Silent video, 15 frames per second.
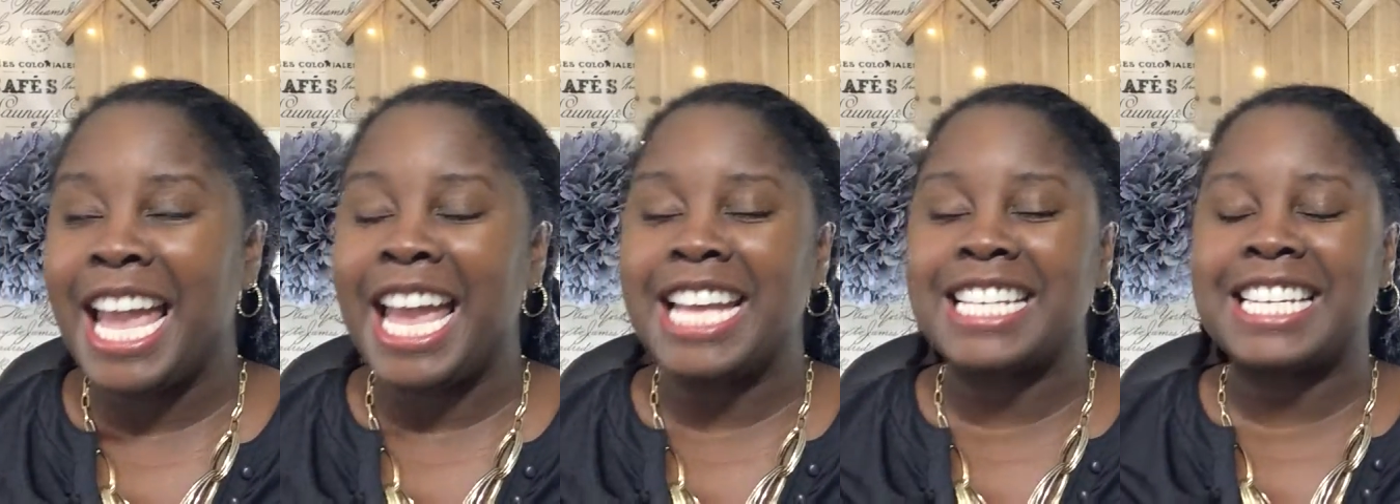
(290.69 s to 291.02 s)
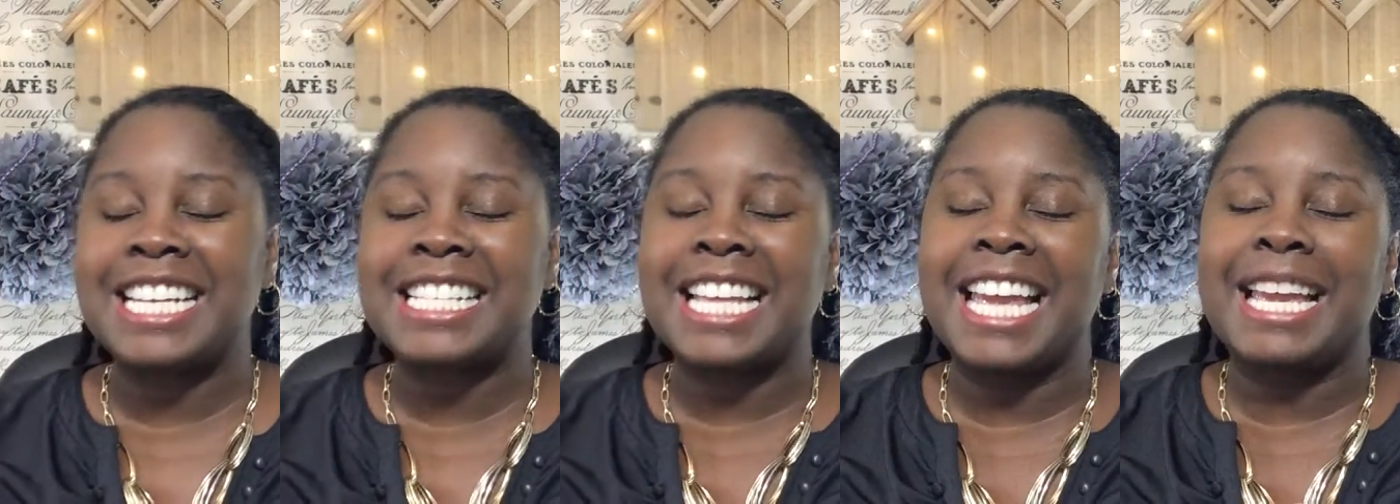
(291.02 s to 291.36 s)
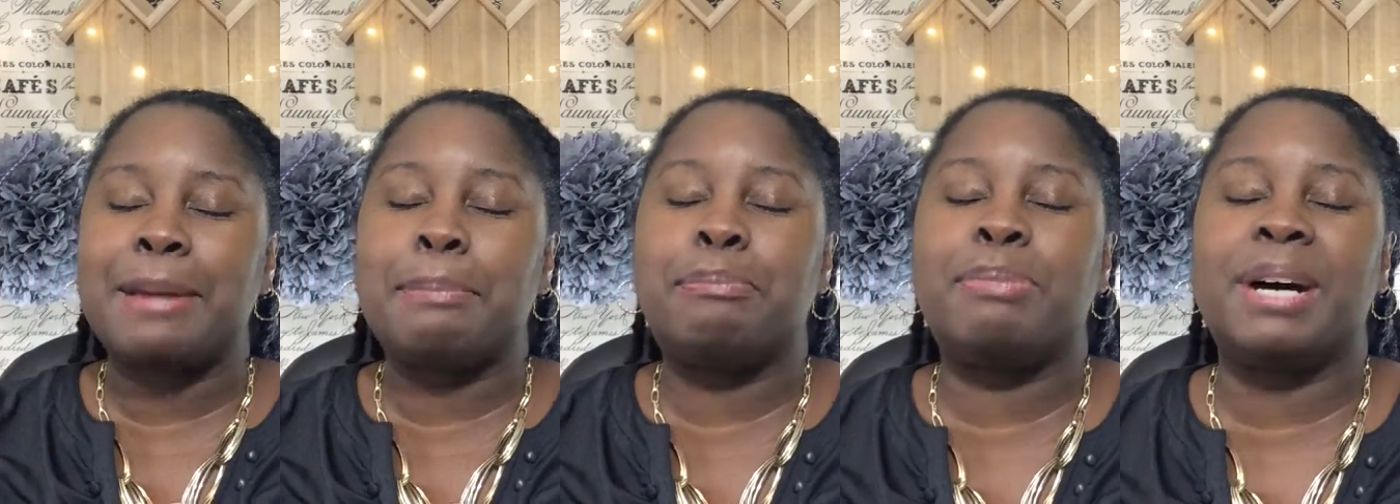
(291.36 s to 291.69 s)
And she's
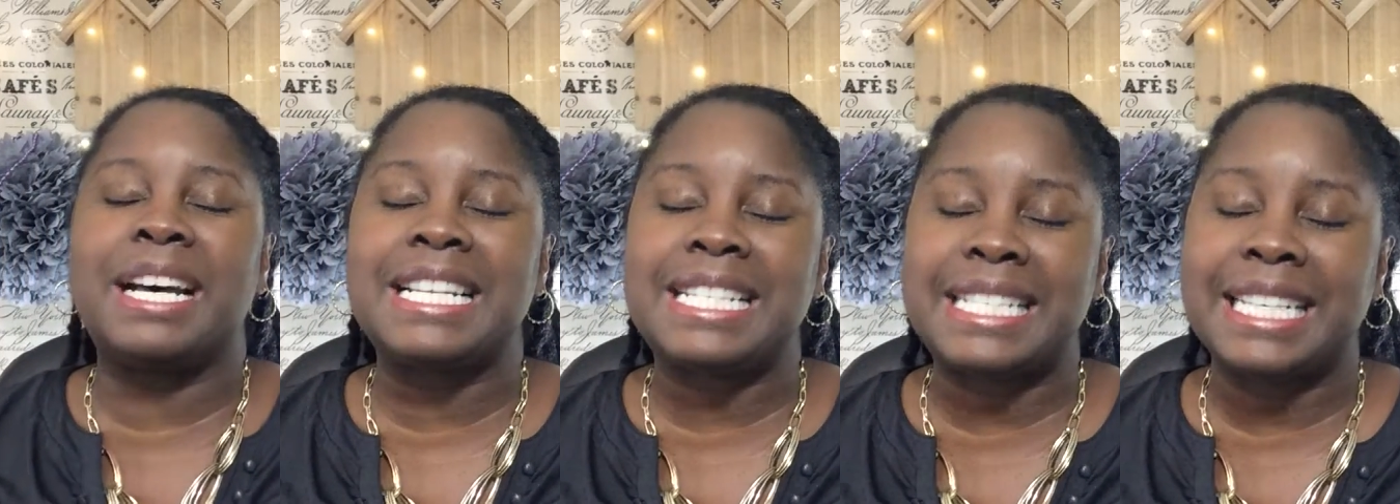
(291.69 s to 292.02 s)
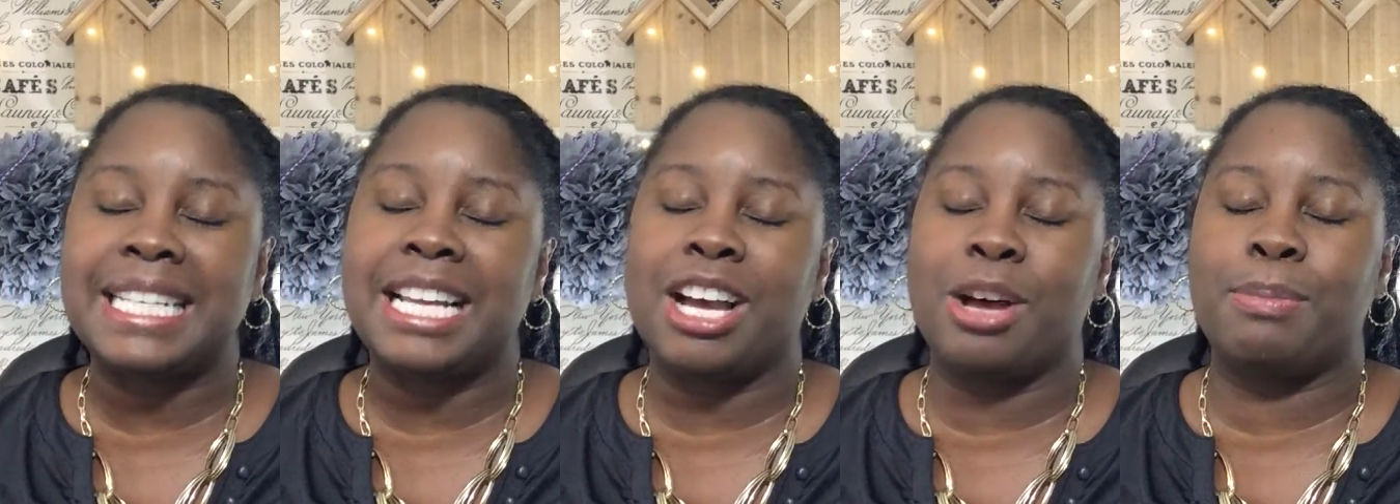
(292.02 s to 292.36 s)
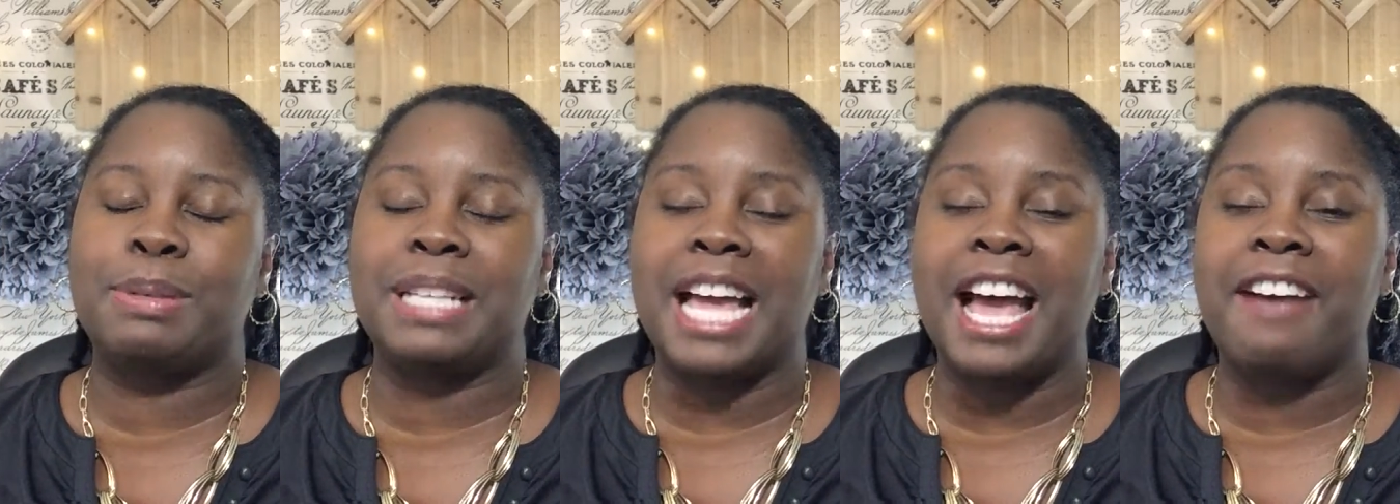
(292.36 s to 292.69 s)
like busting
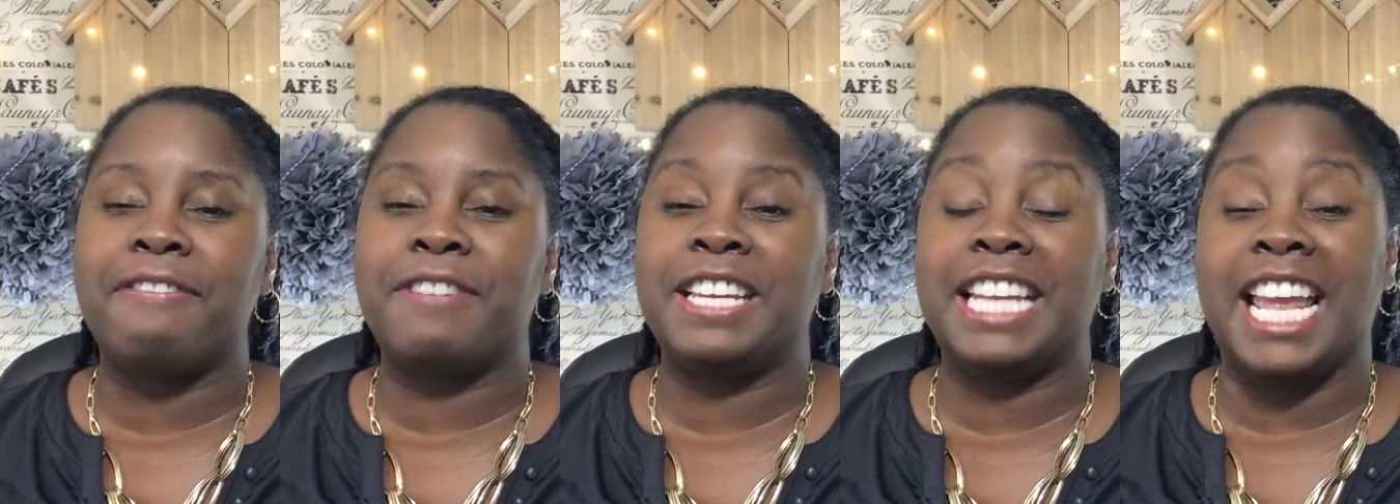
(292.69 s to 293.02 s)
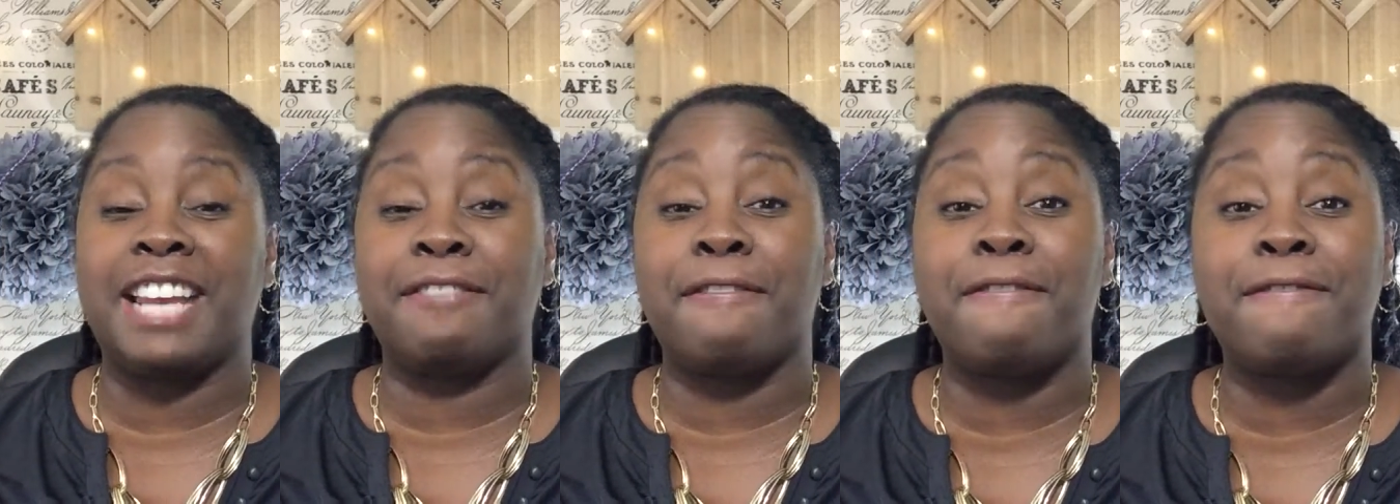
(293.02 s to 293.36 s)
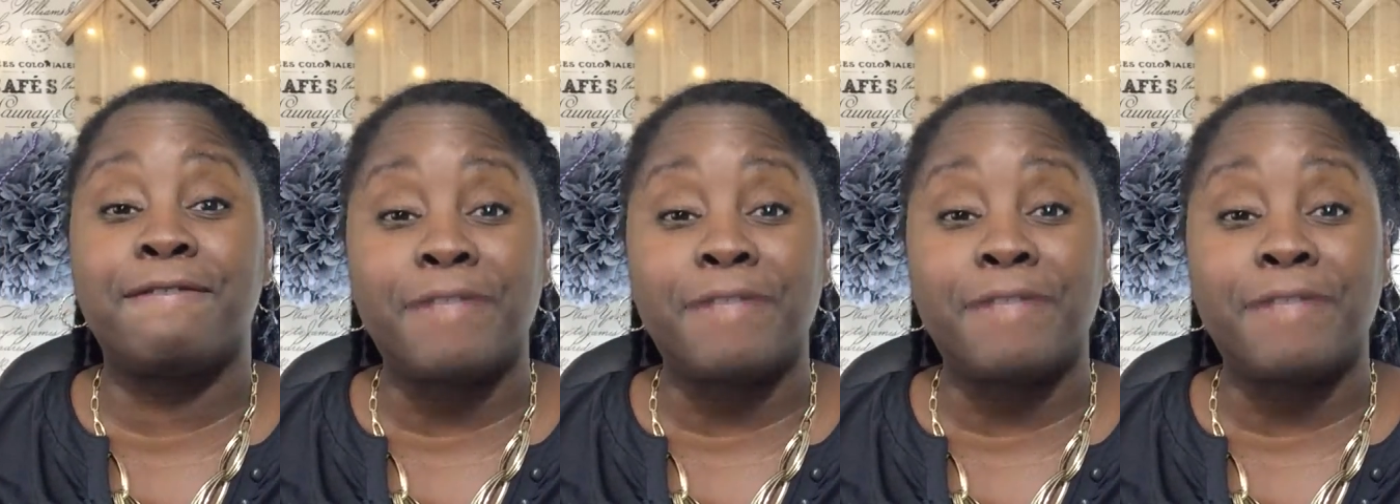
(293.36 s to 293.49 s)
up laughing and